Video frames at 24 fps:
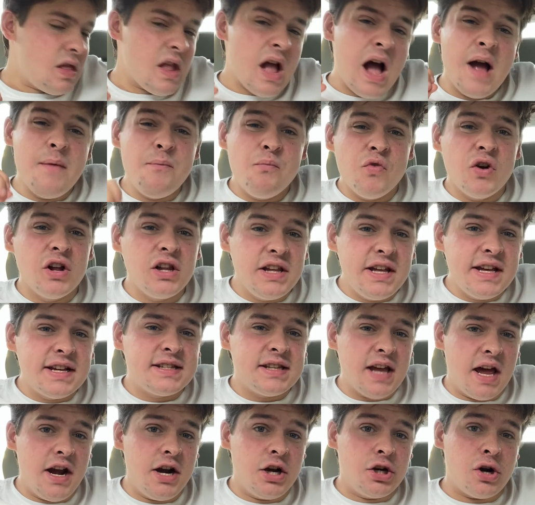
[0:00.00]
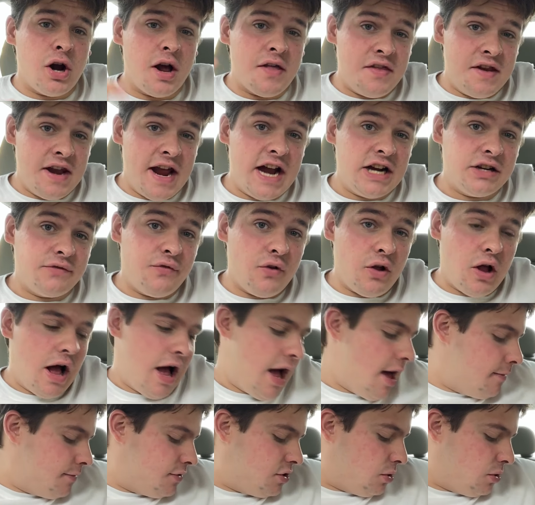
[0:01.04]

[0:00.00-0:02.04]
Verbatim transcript: I'm really excited to try the Nashville hot,